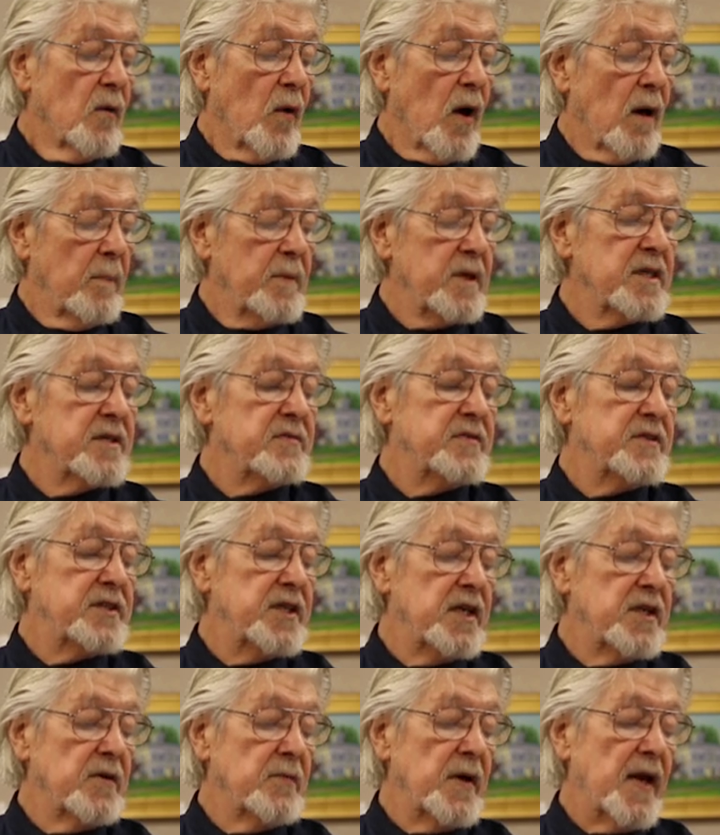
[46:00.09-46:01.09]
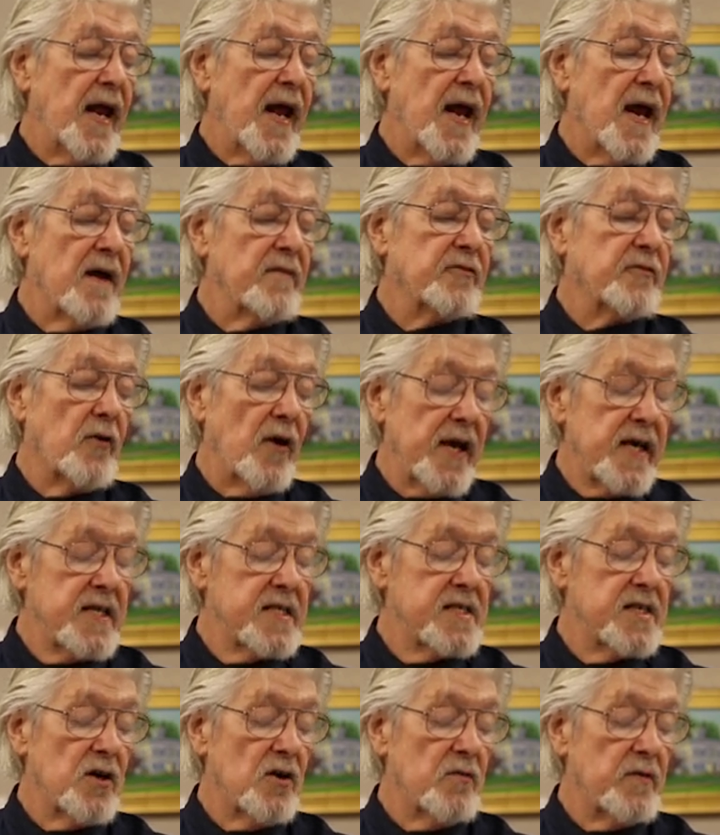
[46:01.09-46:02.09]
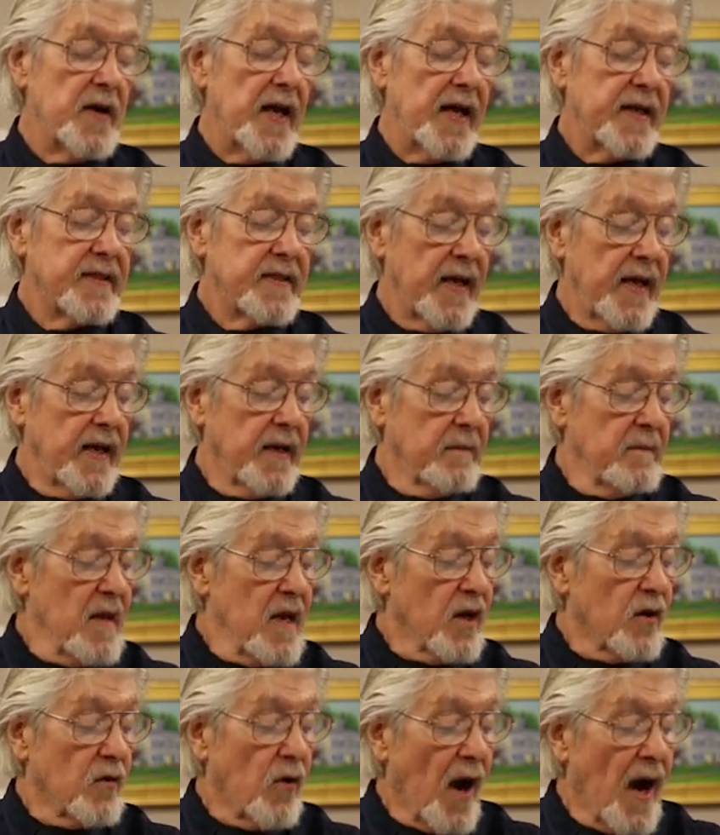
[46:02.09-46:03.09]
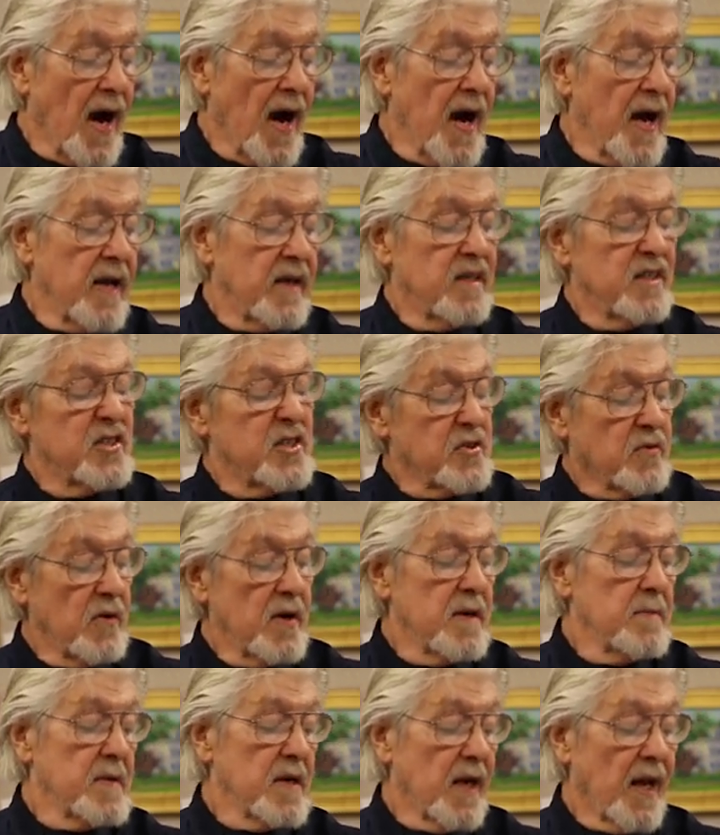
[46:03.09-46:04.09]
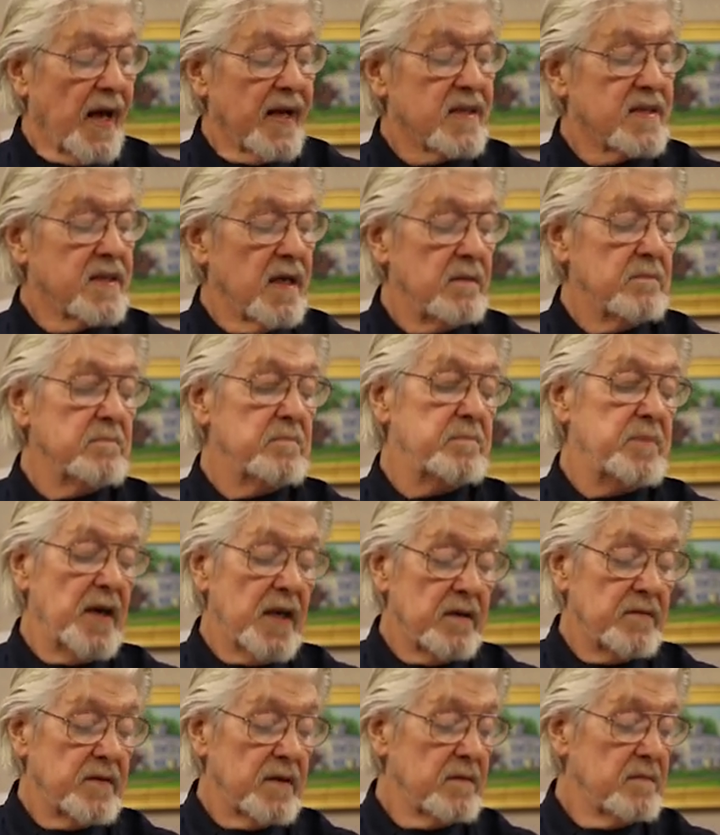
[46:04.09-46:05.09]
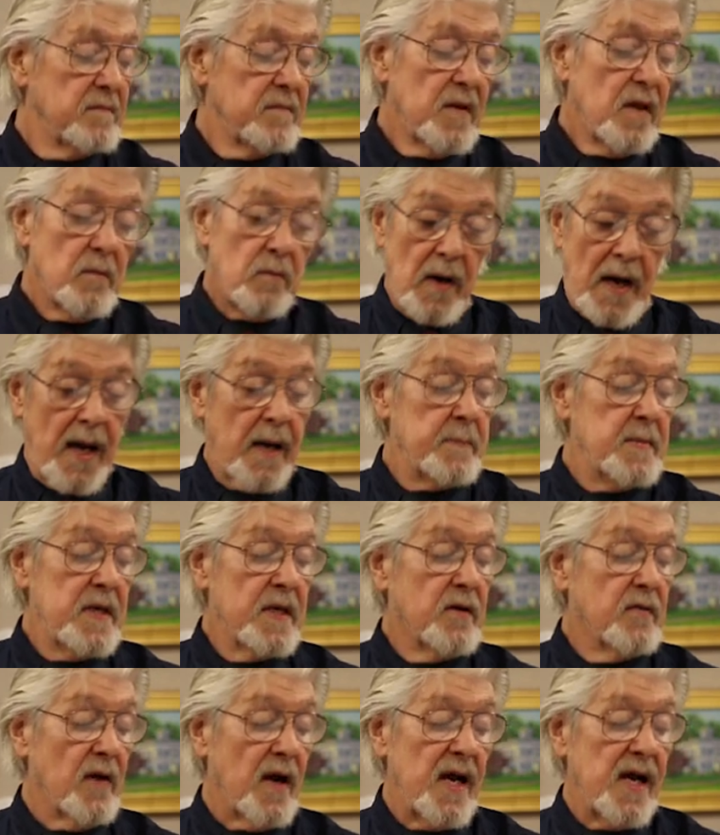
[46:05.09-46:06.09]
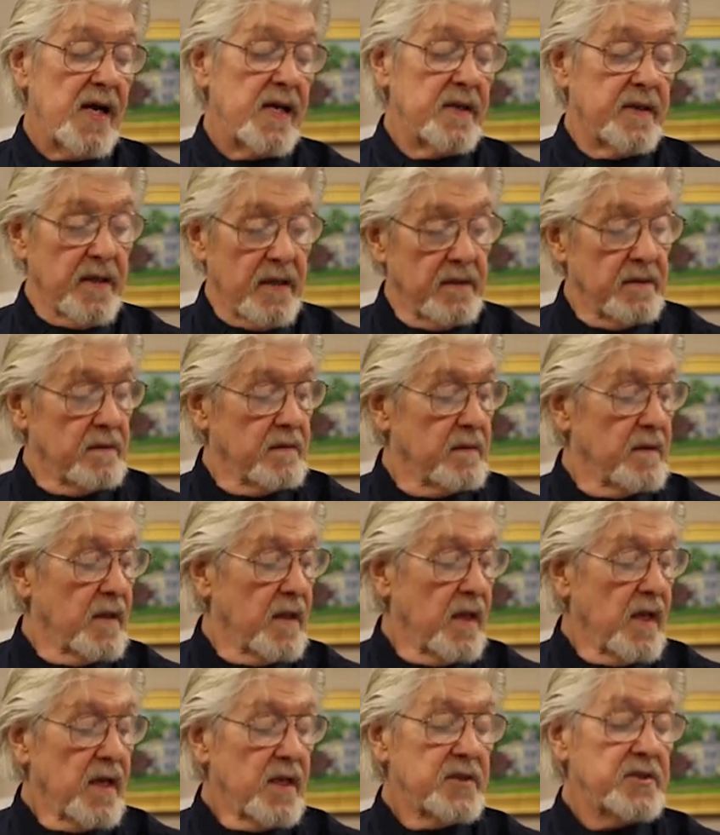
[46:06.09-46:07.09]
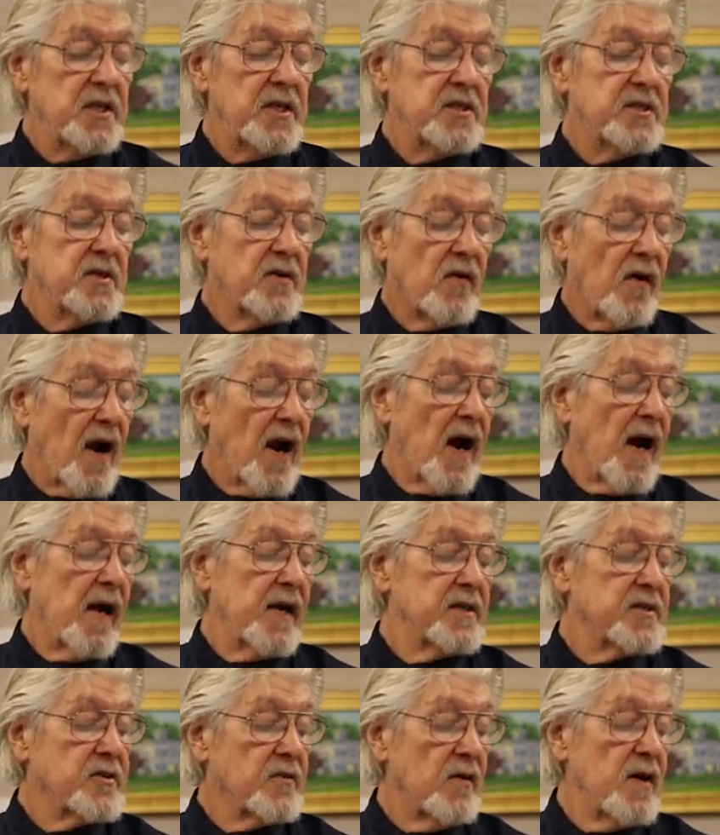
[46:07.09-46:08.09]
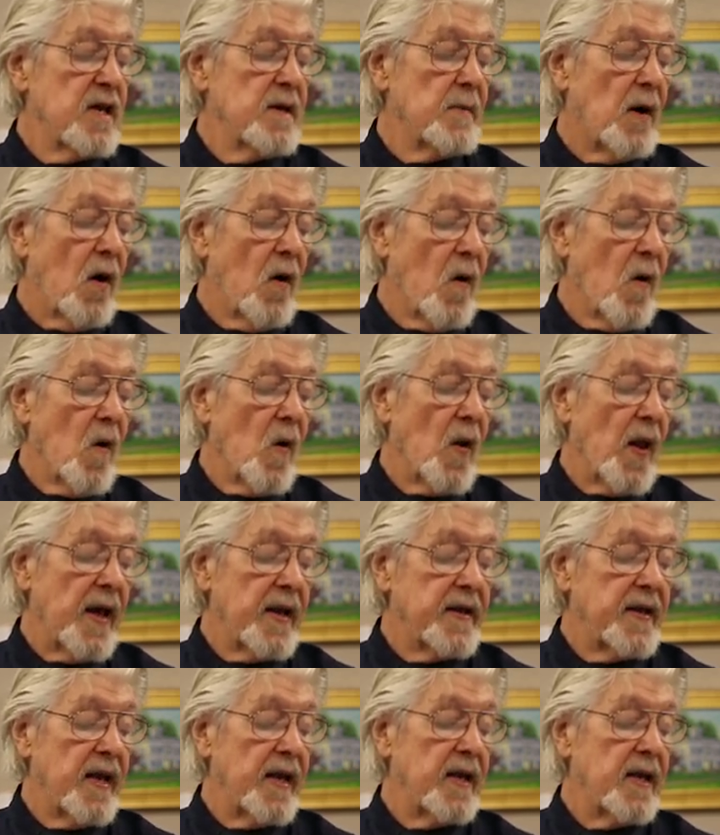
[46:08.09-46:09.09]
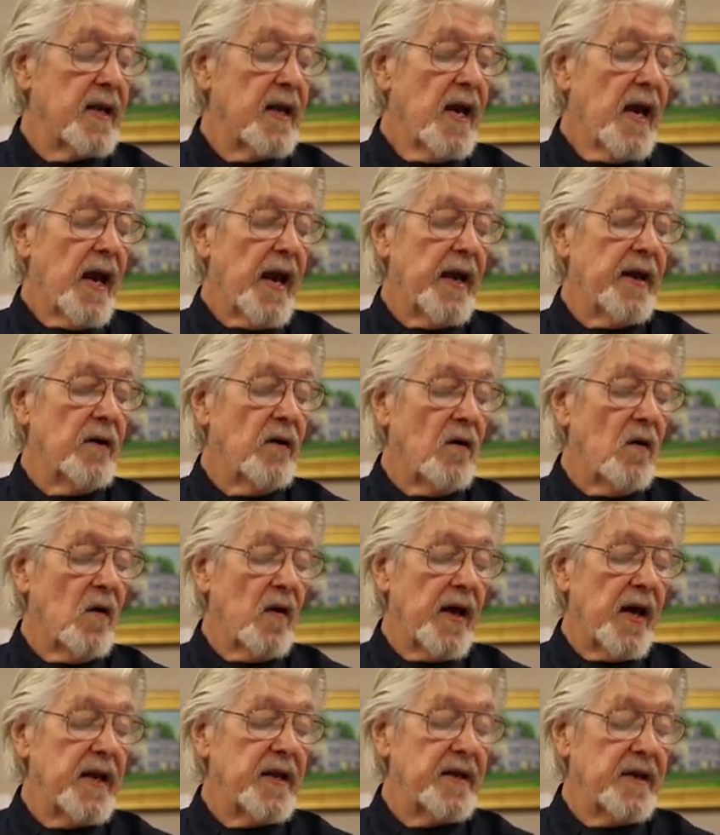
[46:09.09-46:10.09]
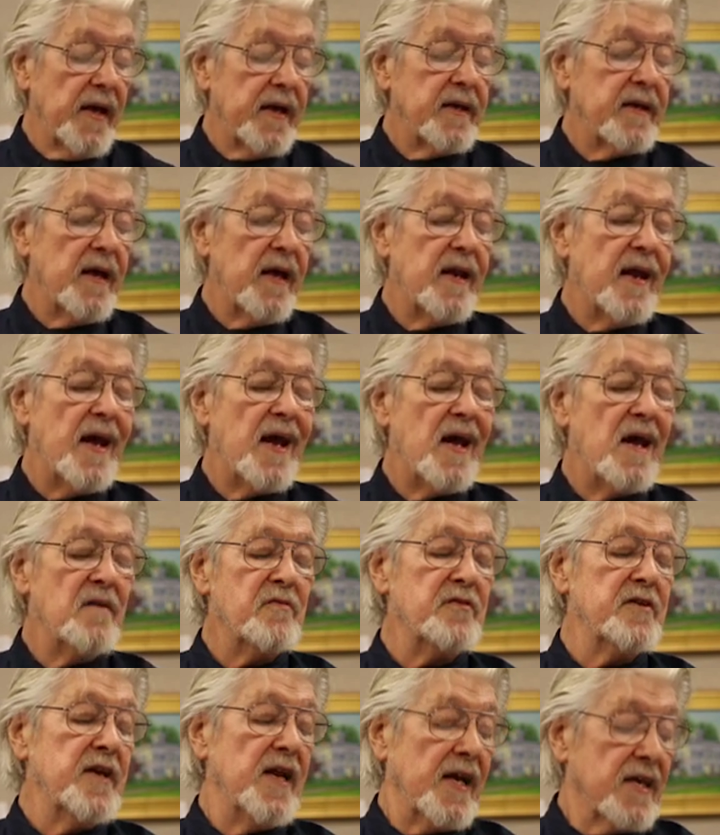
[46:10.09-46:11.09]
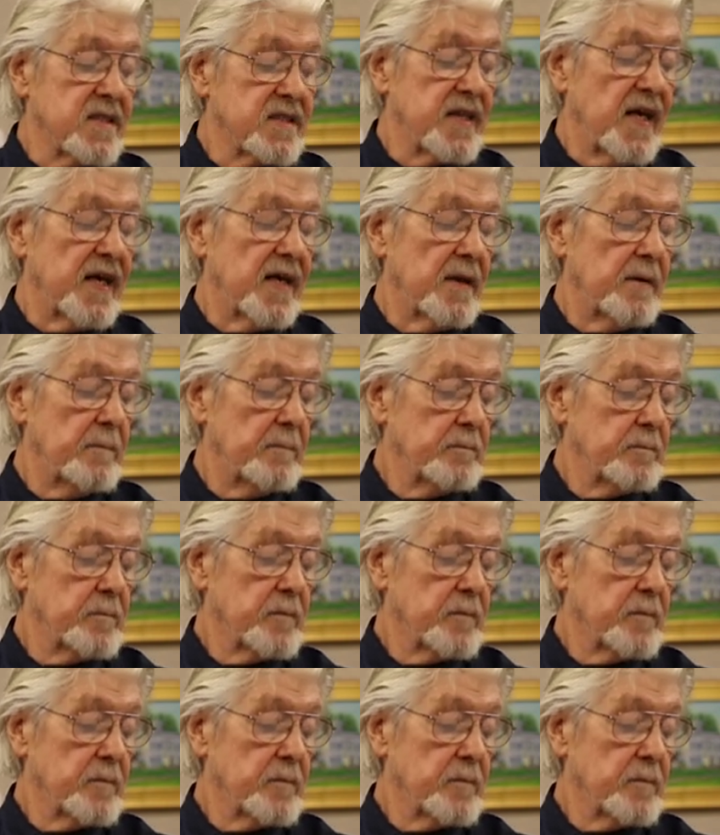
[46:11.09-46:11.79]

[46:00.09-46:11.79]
Well, Miss Virginia went half crazy over that thing, crying and screaming like something pitiful. Well, I'd be crying too. She's crying and scream all that day and all that night and half the next day.